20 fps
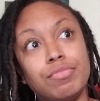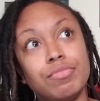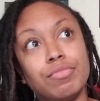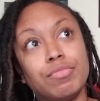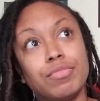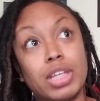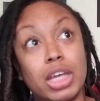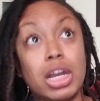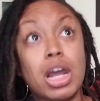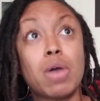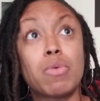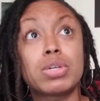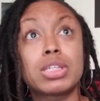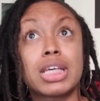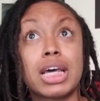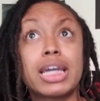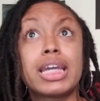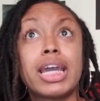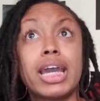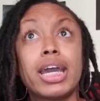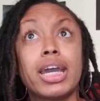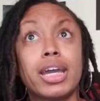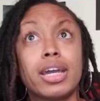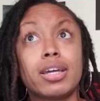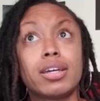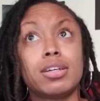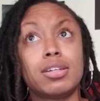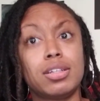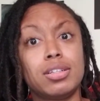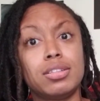And I was like, yeah,
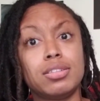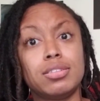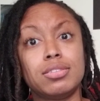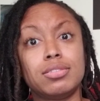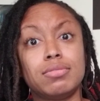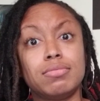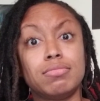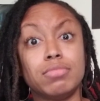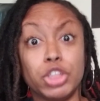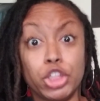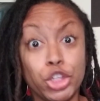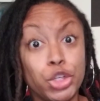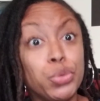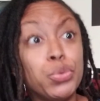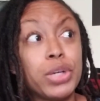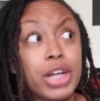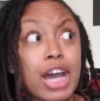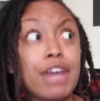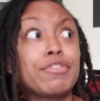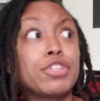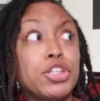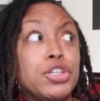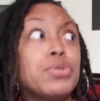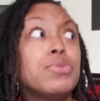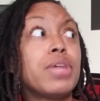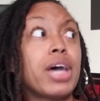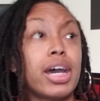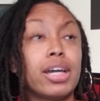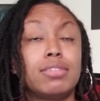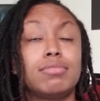you would have to do
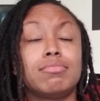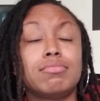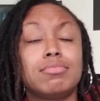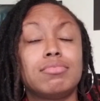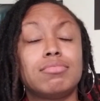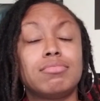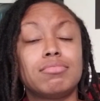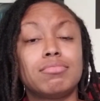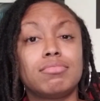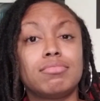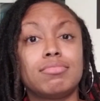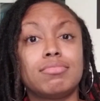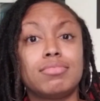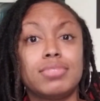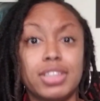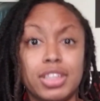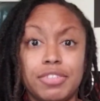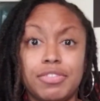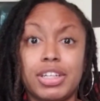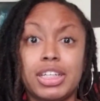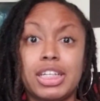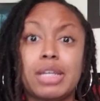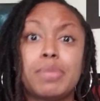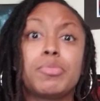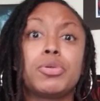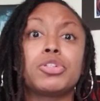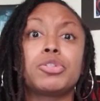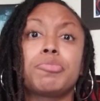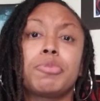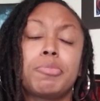that if I date
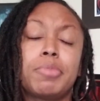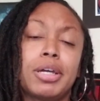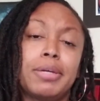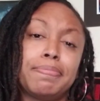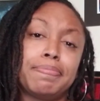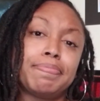multiple men.